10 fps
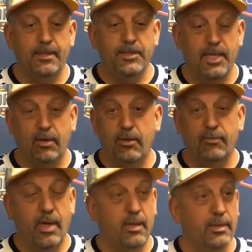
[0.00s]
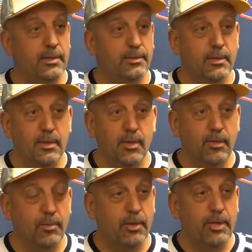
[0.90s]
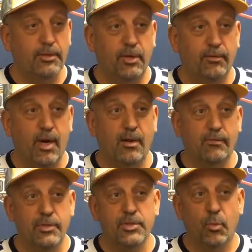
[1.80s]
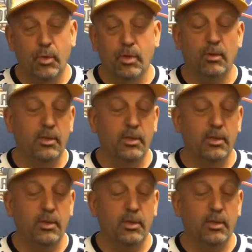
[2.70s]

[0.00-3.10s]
Saginaw Valley, you know, they play in a tough conference, so we are